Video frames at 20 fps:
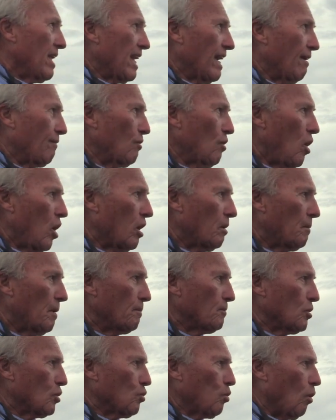and I've caught them
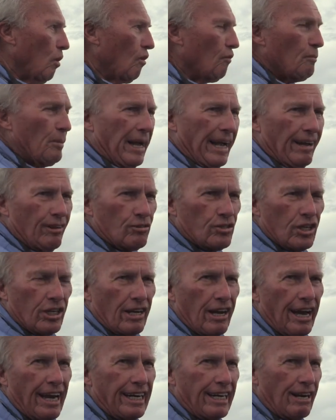up to 12 pounds at
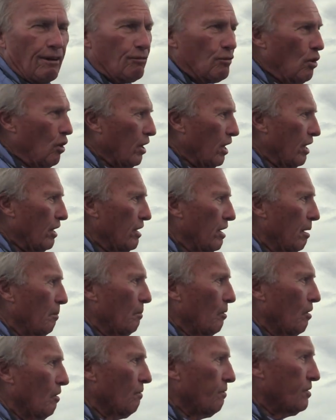night, and I've caught a
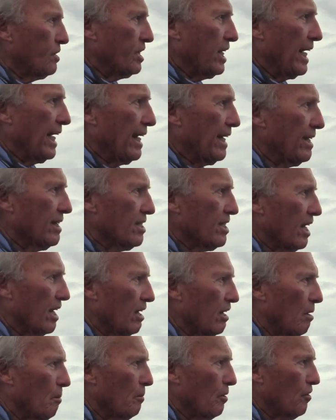number of 10s and a
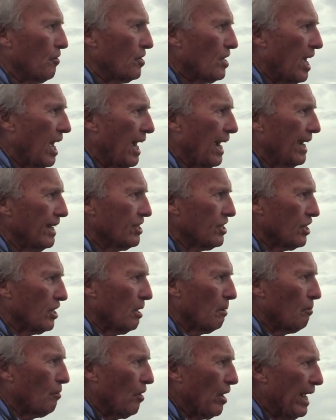number of 9s and a
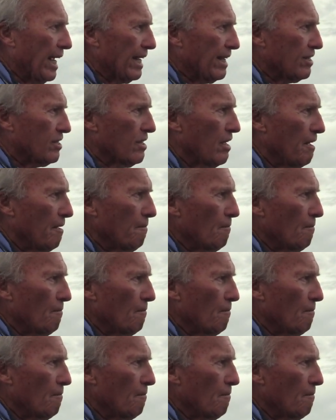number of 8s.